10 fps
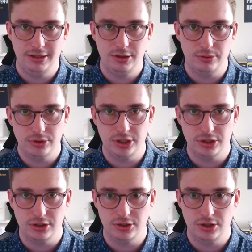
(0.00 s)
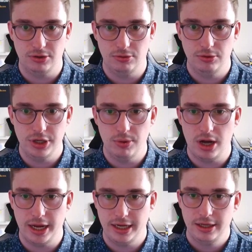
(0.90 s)
Google Search Console
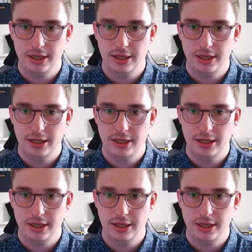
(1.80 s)
UI.